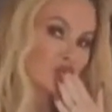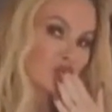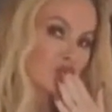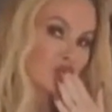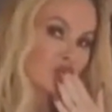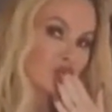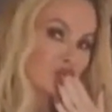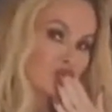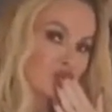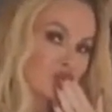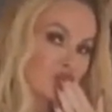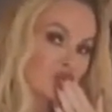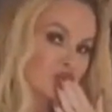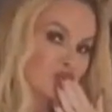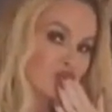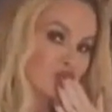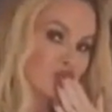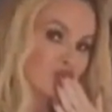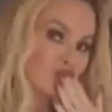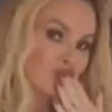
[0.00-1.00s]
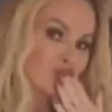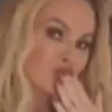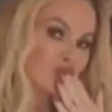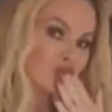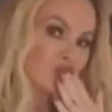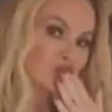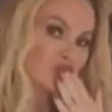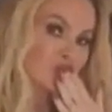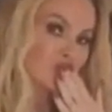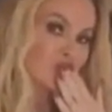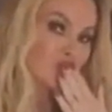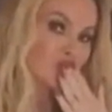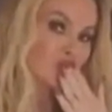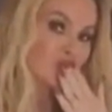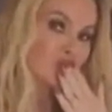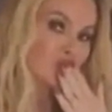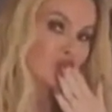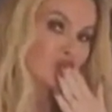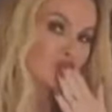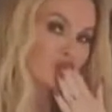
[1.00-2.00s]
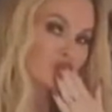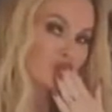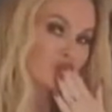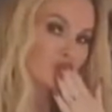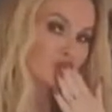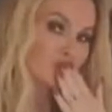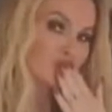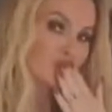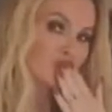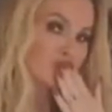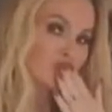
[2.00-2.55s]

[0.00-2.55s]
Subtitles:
Nothing is said.